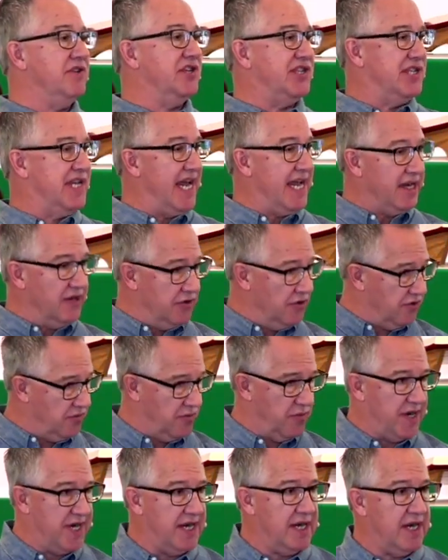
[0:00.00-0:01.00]

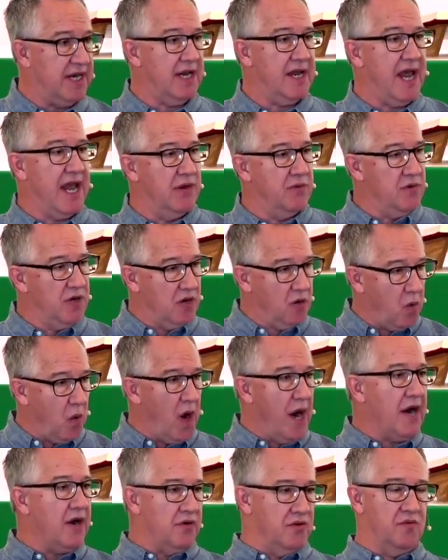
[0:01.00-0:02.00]
standard reading and
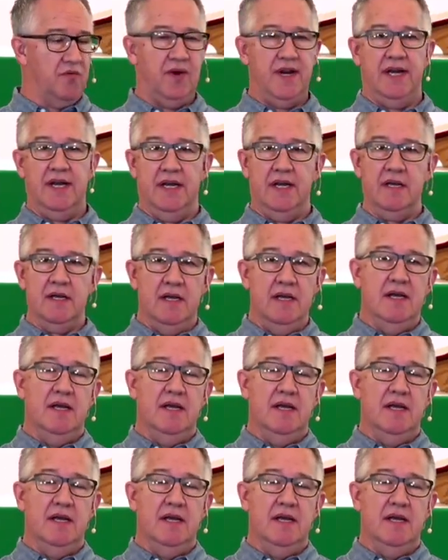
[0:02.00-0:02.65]
required reading.